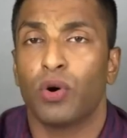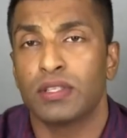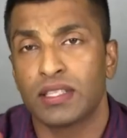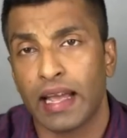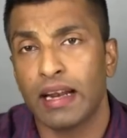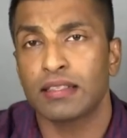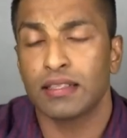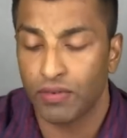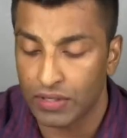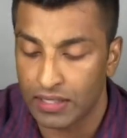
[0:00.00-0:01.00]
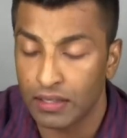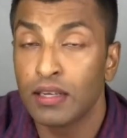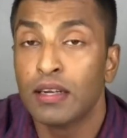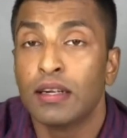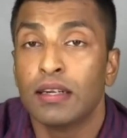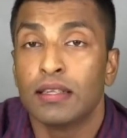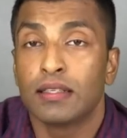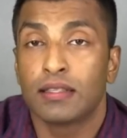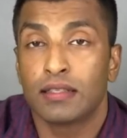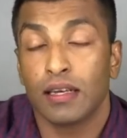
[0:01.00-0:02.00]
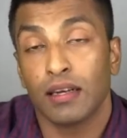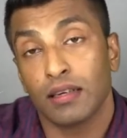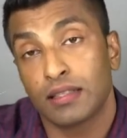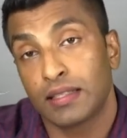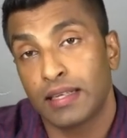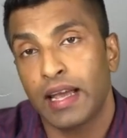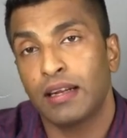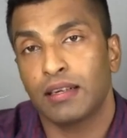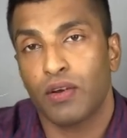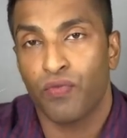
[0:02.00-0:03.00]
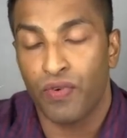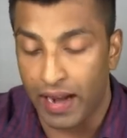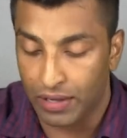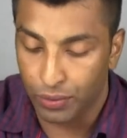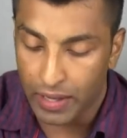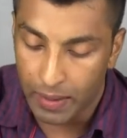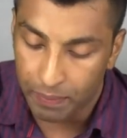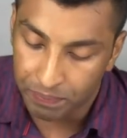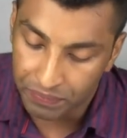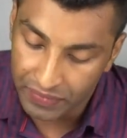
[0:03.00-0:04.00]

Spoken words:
On sales there was a state VAT. Okay,